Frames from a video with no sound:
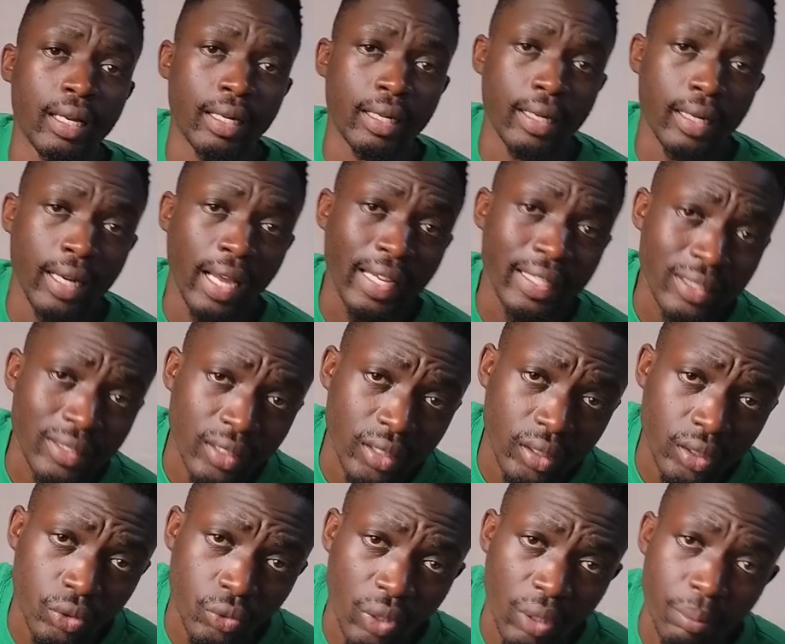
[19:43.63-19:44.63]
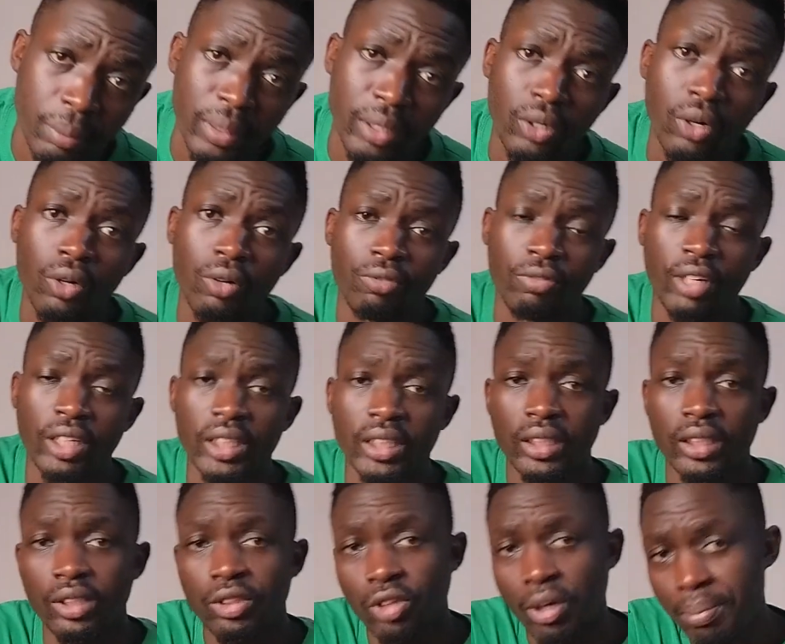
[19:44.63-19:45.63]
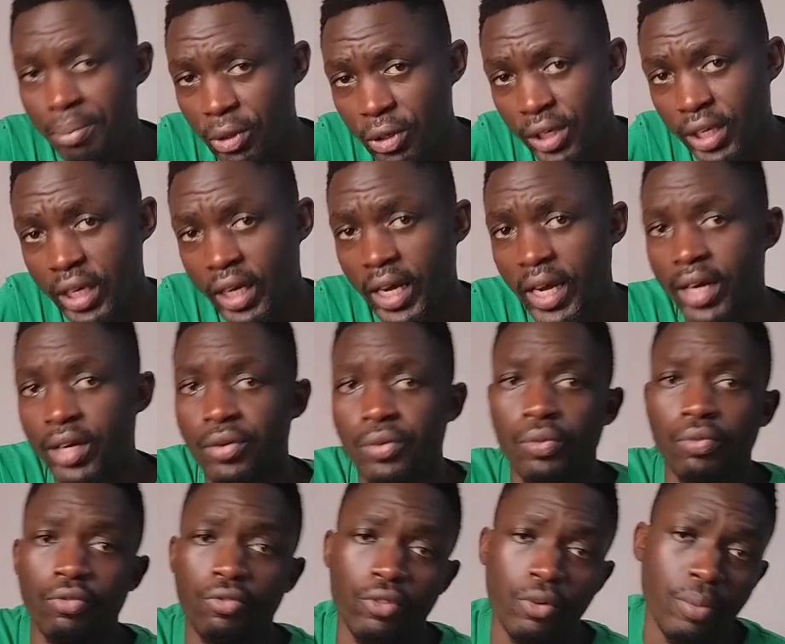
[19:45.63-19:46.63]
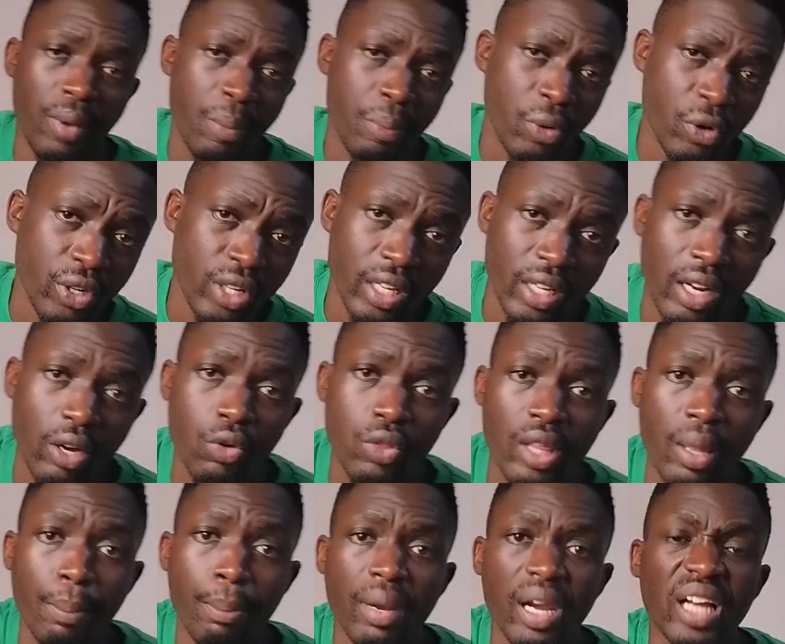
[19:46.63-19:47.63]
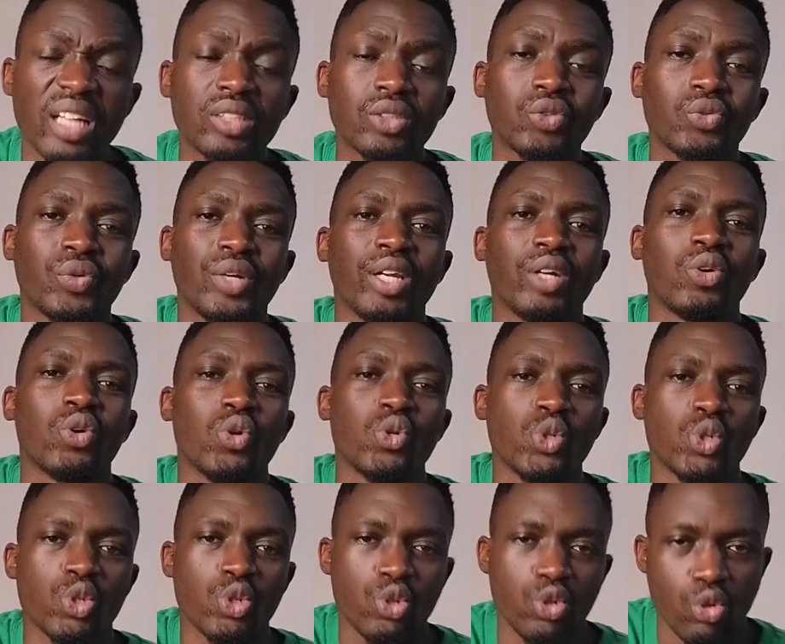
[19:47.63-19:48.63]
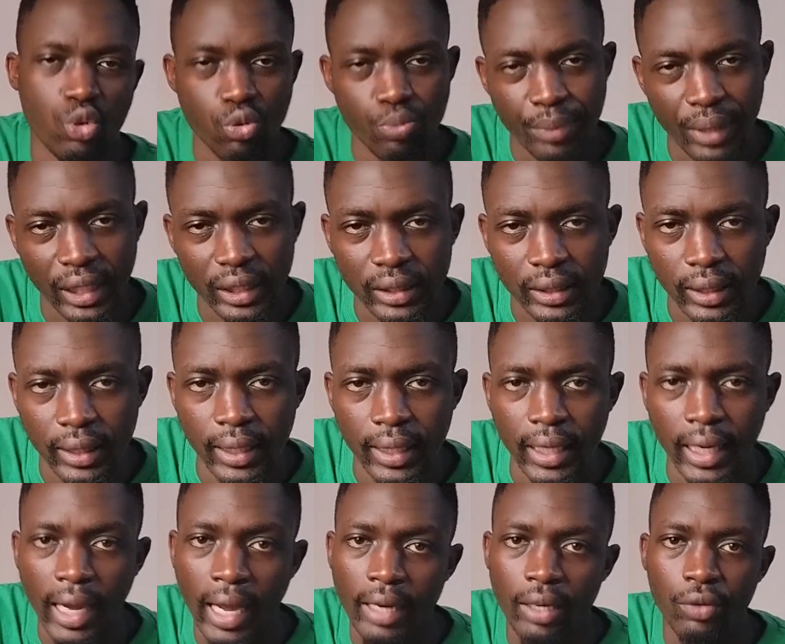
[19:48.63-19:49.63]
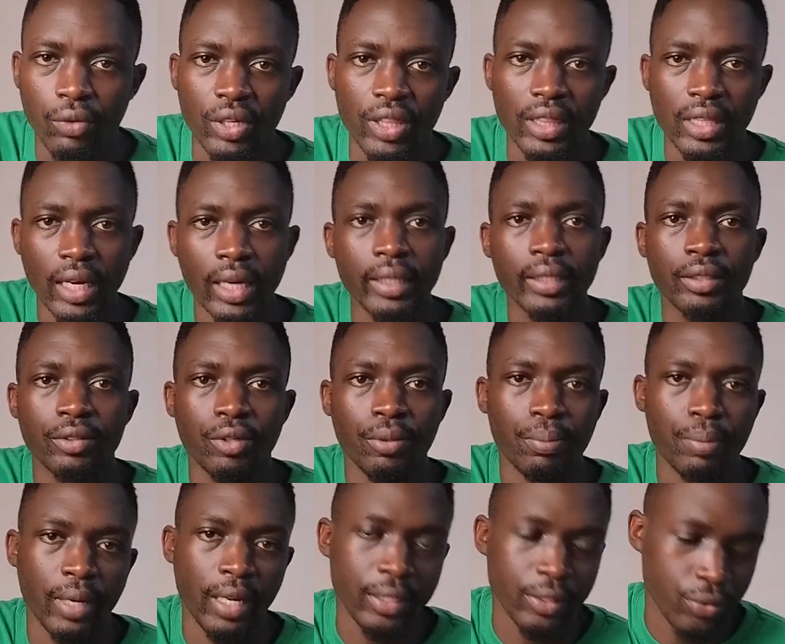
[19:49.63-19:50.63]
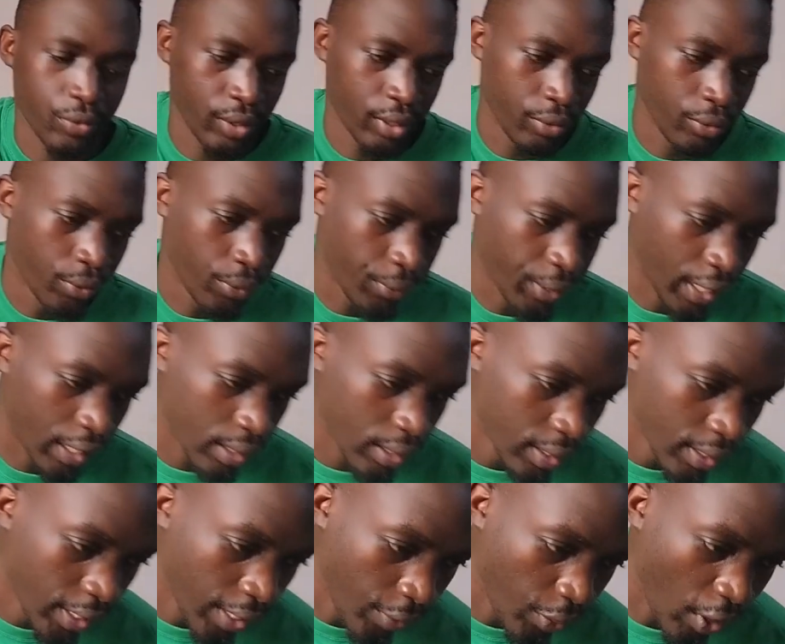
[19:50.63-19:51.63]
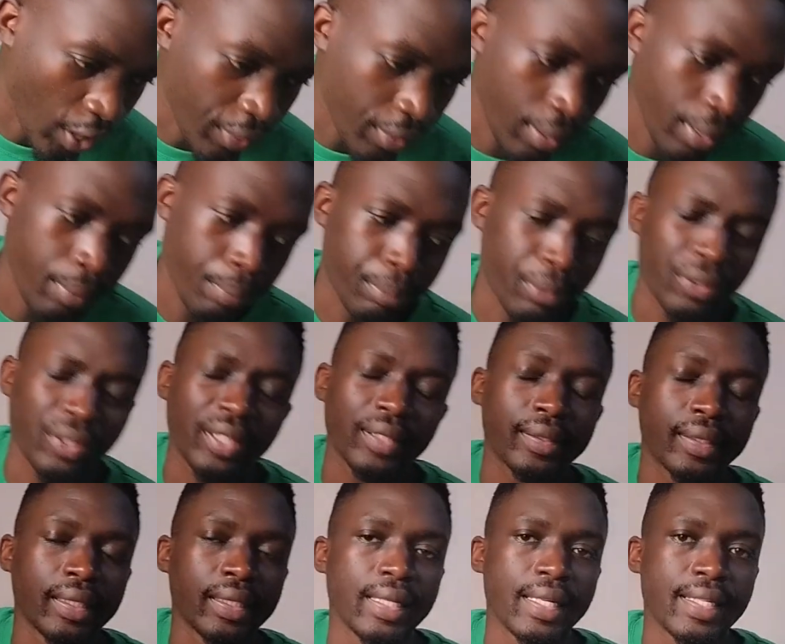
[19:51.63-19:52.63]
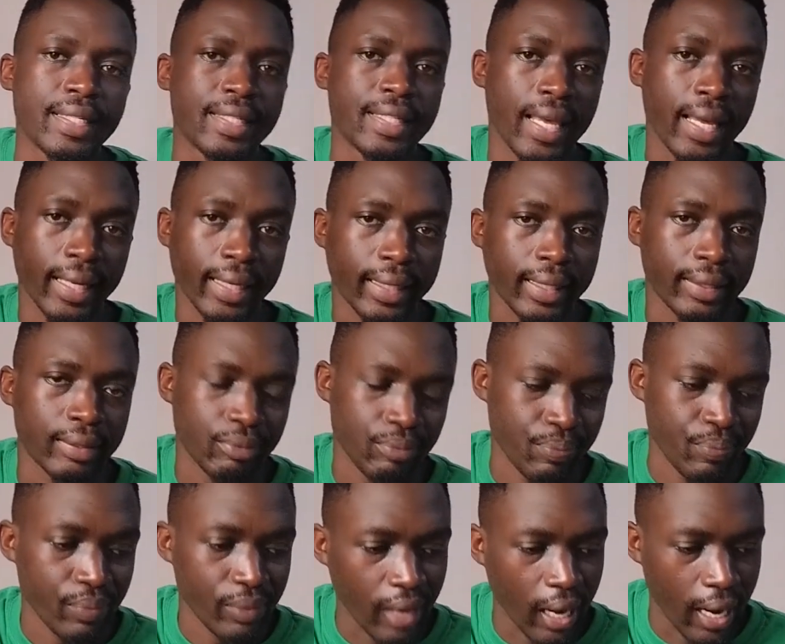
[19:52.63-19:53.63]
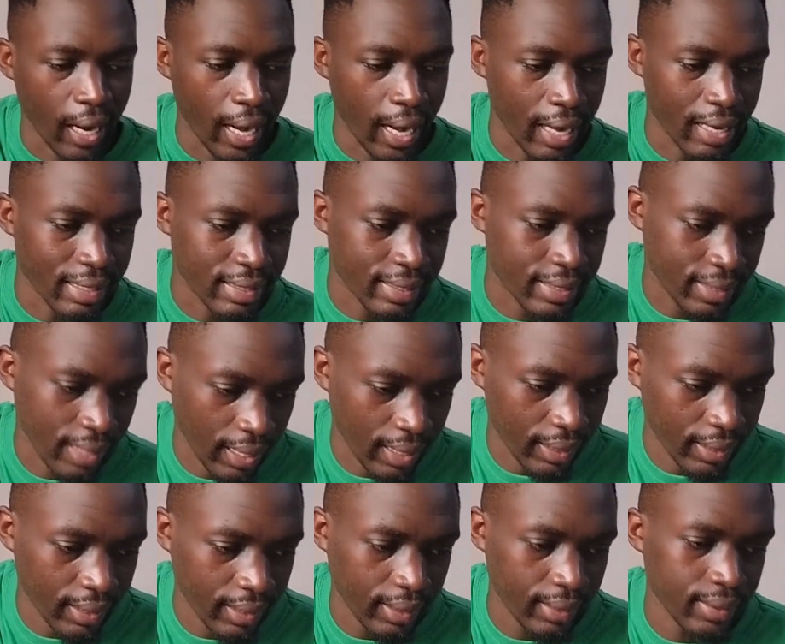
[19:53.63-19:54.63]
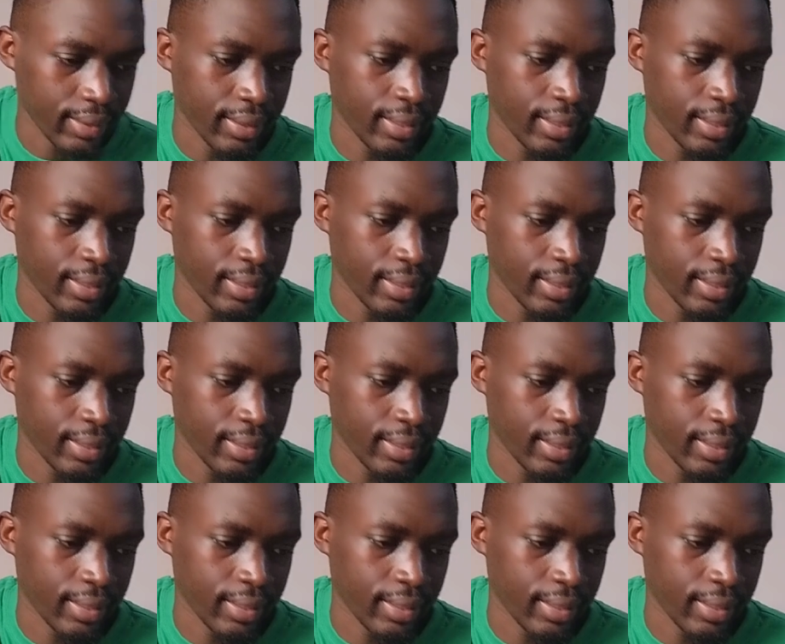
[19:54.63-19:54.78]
nitrates will be converted into ammonia, and from ammonia now the plants will consume it, and with that your plants will grow well. The other important thing is zinc. Zinc